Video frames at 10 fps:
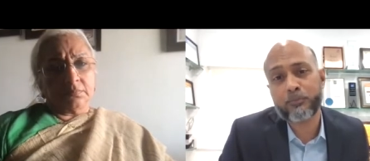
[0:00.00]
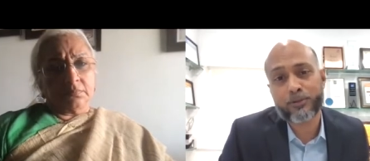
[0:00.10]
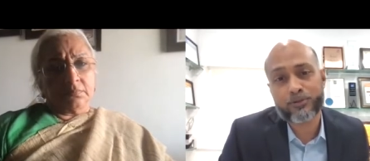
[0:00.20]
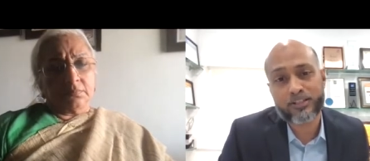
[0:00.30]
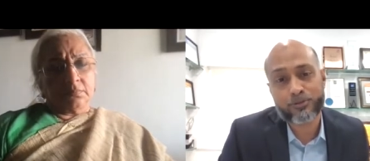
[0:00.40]

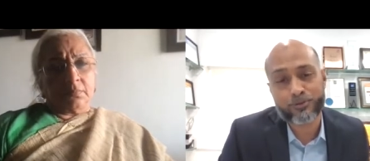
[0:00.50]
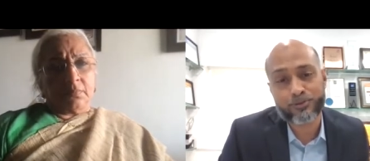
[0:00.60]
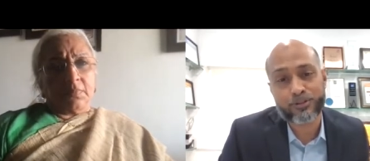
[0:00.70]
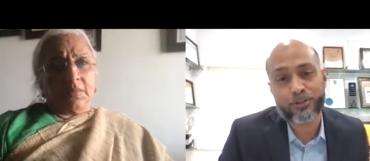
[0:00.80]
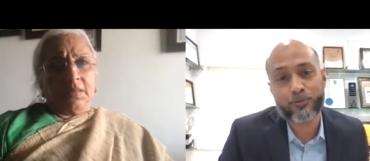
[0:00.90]
Speaker 1: affordable
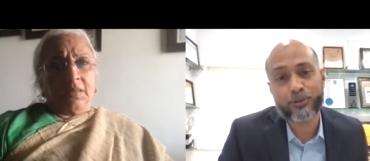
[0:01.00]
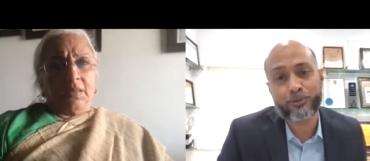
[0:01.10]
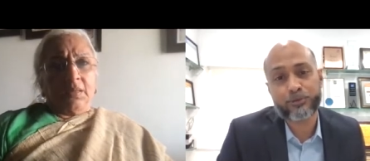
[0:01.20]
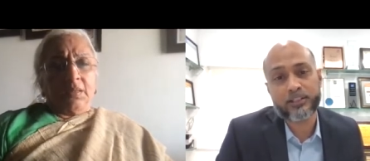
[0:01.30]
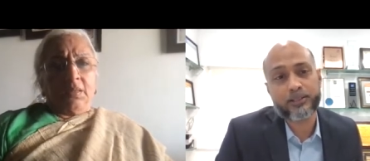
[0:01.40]
housing, so to say?
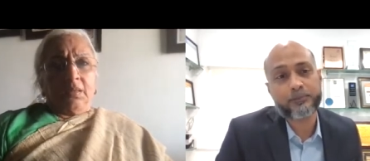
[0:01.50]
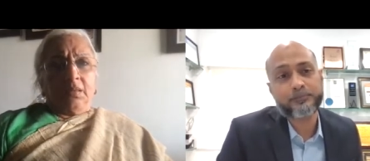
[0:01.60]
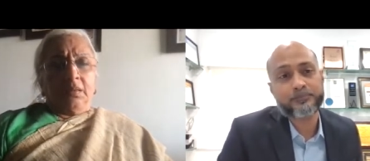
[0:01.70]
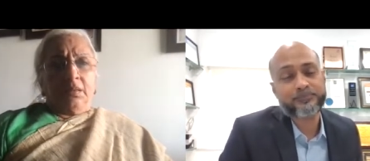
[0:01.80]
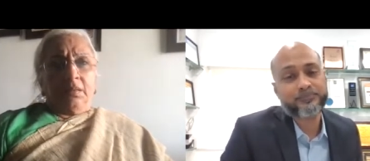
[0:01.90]
Over to you,
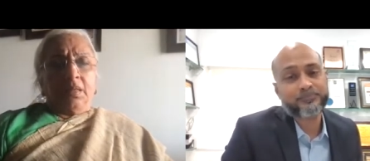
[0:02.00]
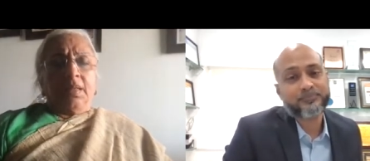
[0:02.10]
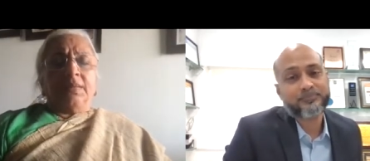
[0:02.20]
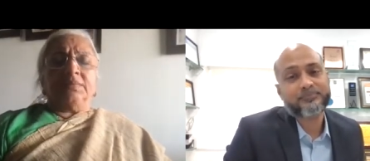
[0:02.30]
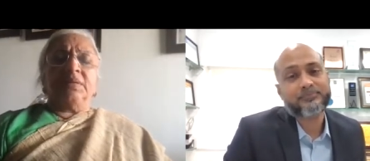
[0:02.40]
Tara.
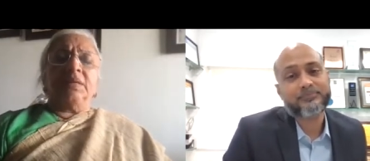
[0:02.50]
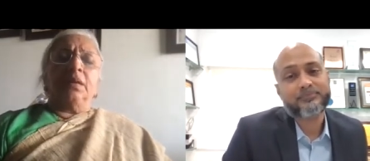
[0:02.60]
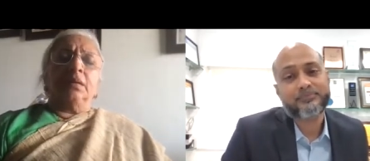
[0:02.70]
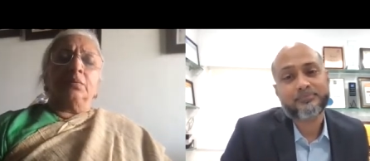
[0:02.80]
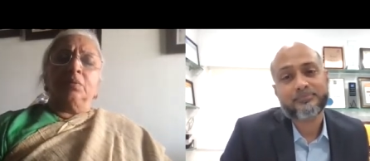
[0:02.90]
Speaker 2: See,
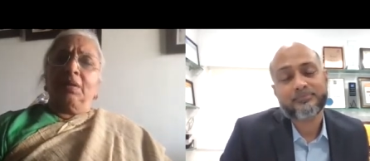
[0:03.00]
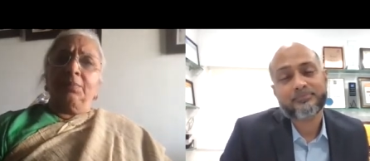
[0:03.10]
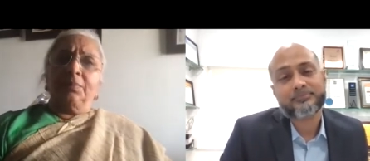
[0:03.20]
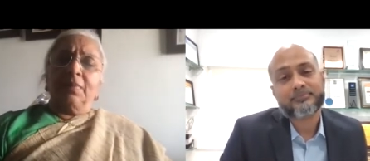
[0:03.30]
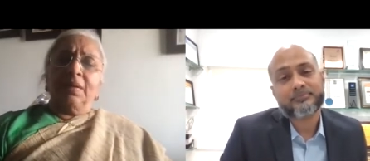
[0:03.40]
uh,
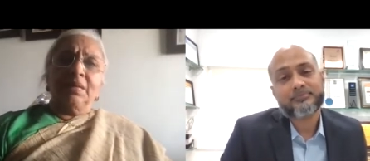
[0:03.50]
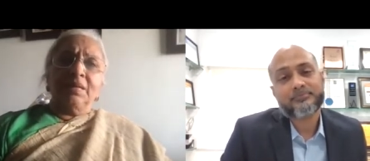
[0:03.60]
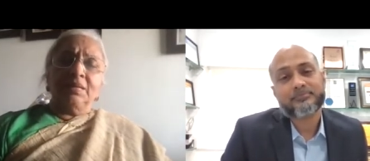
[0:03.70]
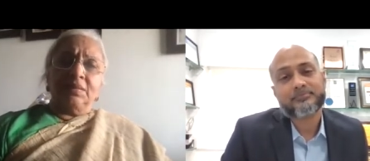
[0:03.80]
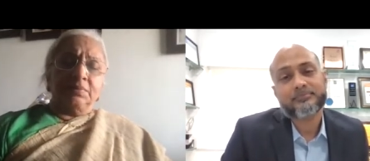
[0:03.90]
Gulam,
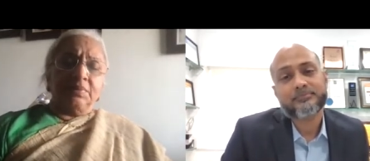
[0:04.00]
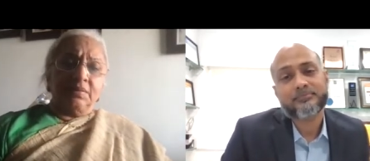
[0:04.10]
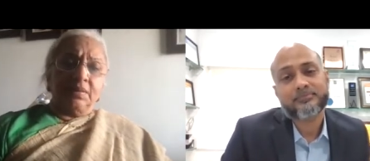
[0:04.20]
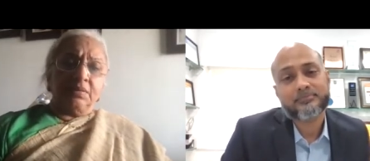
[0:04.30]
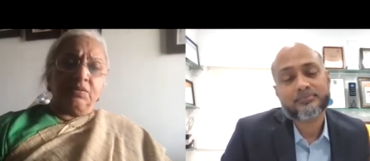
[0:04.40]
money is something
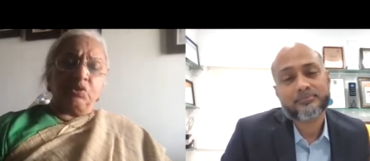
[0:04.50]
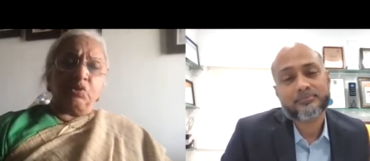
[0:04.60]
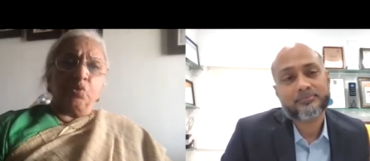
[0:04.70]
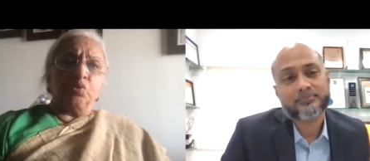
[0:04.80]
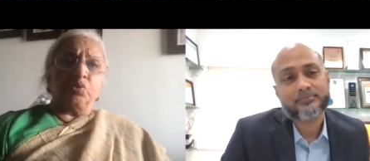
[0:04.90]
that is
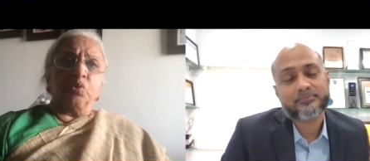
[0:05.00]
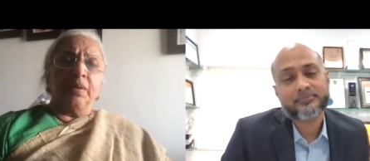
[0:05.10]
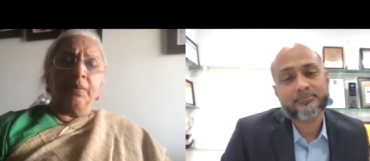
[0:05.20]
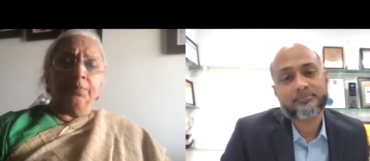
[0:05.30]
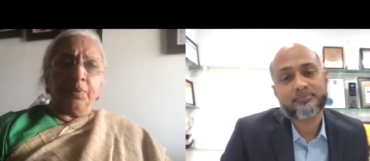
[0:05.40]
so, so
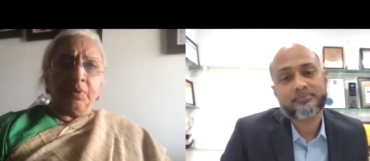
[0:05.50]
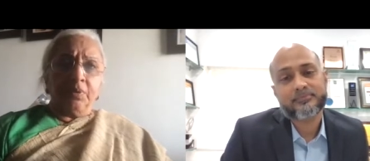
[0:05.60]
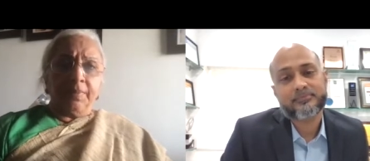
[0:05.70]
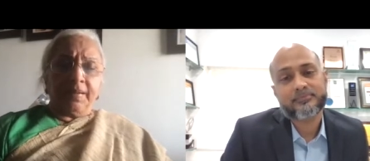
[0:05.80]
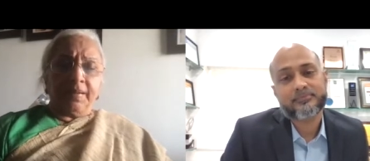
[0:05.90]

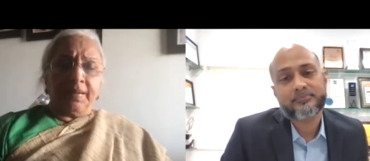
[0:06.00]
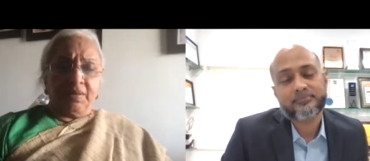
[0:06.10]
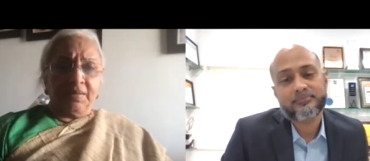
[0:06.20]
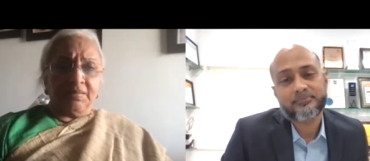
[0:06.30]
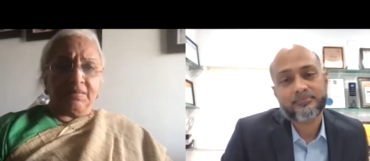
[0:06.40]
important because
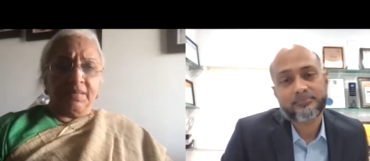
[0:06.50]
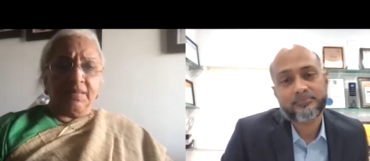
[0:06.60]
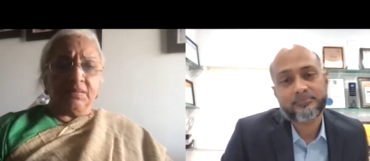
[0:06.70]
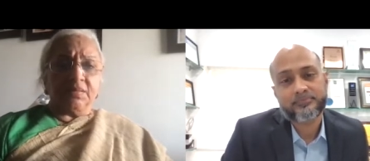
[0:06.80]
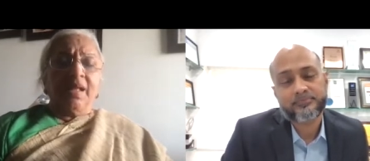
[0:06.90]
real
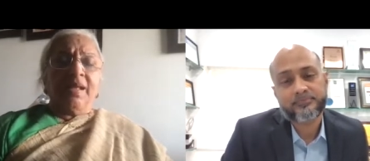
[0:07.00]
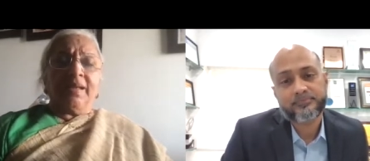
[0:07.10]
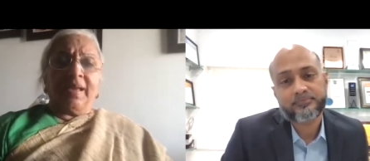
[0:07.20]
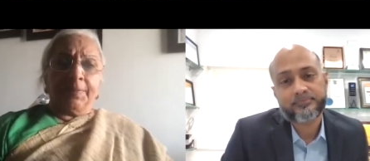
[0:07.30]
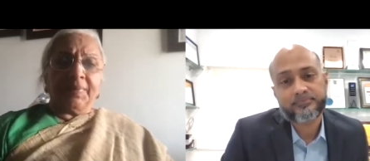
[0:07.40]
estate is
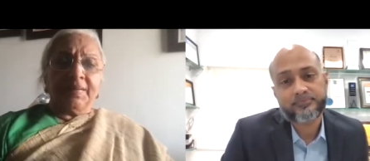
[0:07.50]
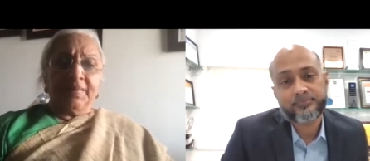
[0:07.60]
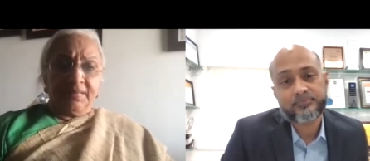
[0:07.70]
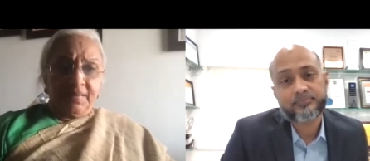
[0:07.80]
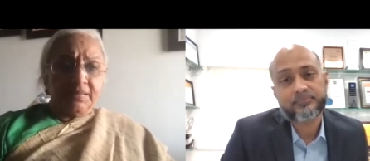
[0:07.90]
capital
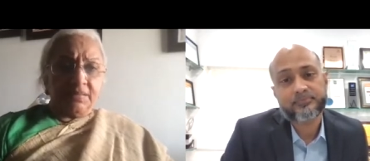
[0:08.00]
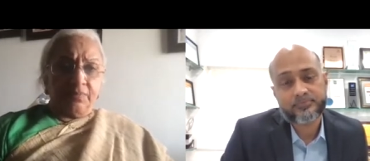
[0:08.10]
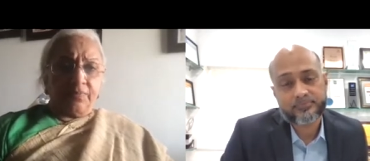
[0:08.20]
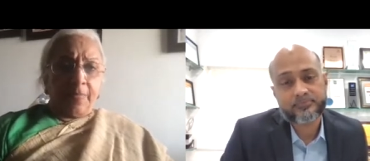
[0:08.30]
intensive.